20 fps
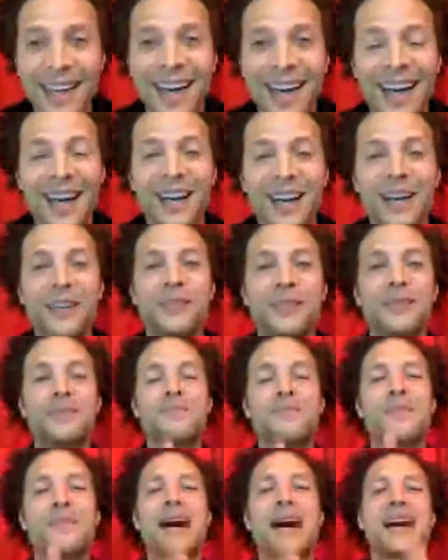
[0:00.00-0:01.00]
of
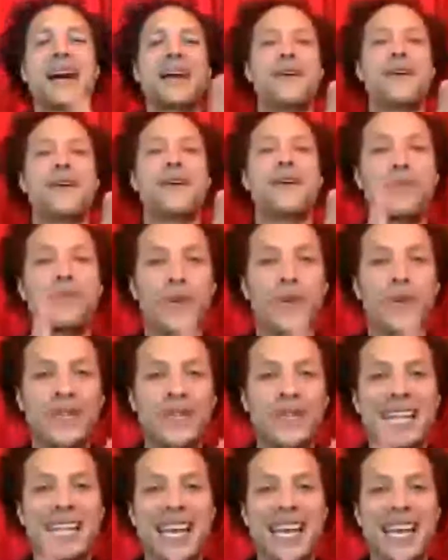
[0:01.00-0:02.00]
my
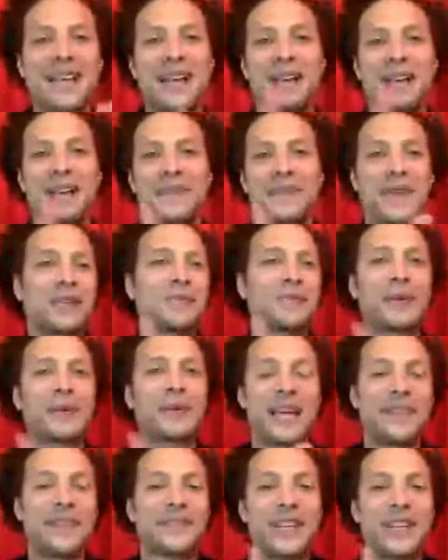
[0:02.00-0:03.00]
30-day Facebook
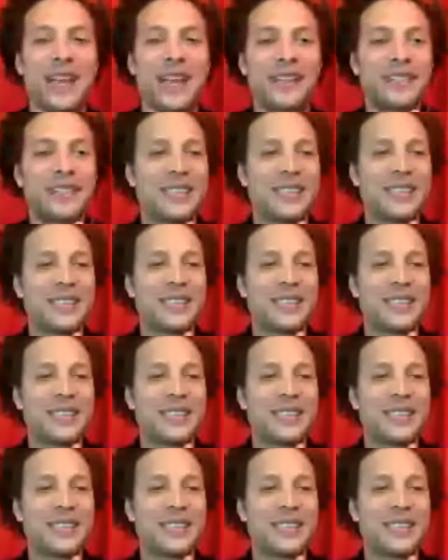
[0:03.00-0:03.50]
Live challenge.